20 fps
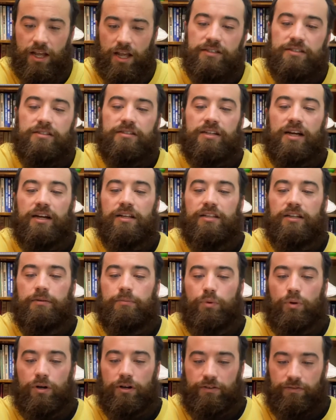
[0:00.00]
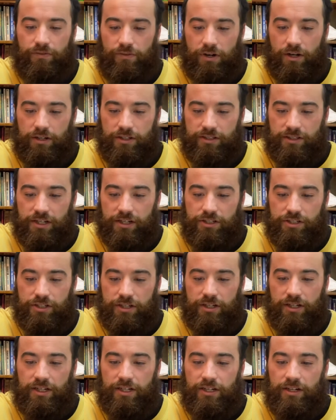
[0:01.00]
This is highly important for our
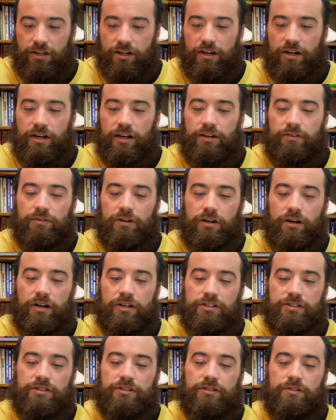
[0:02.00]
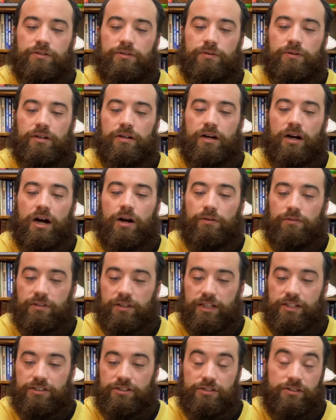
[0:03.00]
discussion here in regards to our
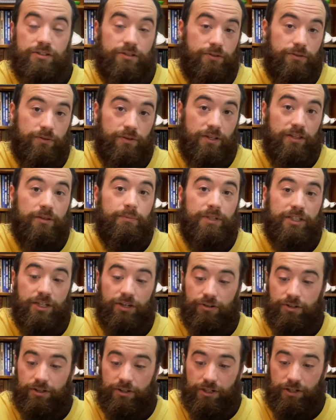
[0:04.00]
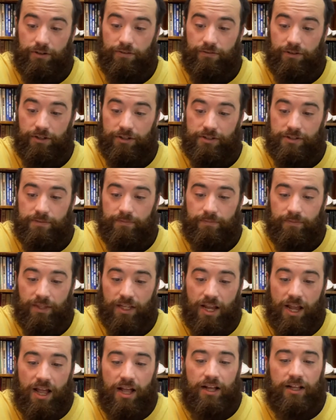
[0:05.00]
relation to the material universe.
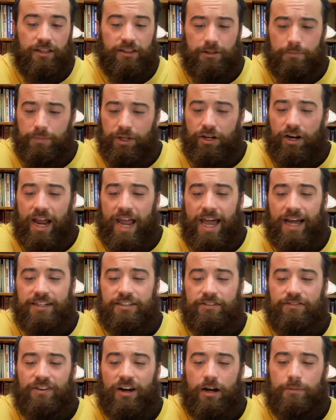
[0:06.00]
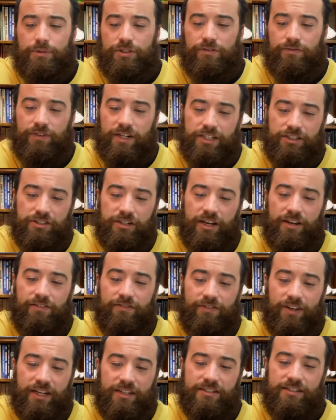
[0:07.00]
The mere act of observation
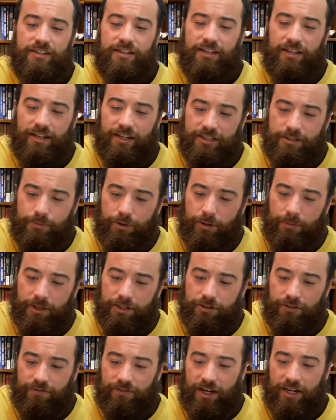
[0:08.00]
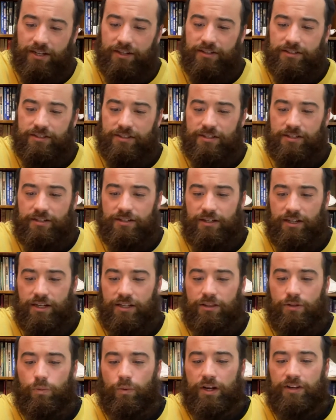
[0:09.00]
affects experimental findings
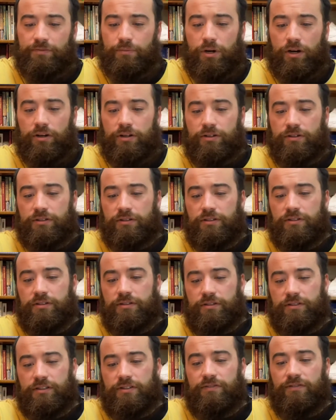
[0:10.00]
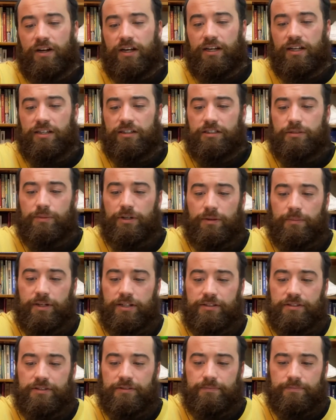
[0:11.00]
in the wave-particle defining
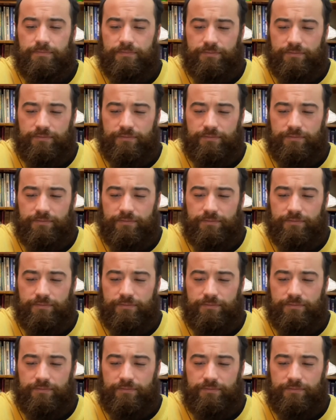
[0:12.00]
experiments.